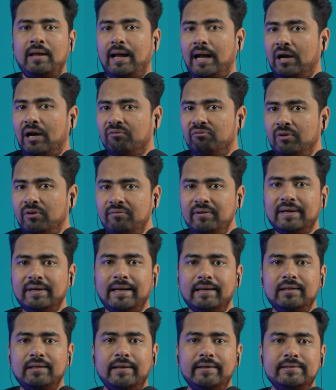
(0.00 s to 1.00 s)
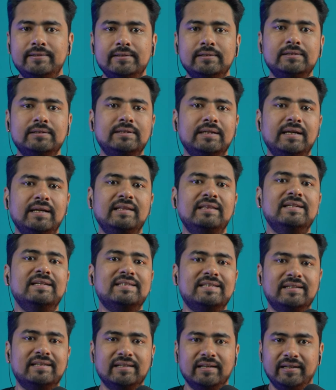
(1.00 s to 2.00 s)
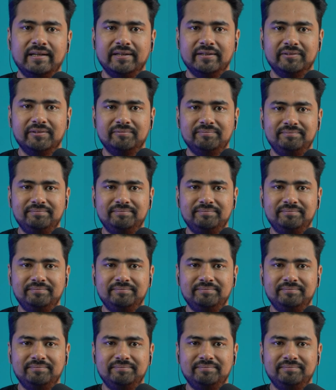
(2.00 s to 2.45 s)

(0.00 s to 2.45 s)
and we will get the results in this signal here.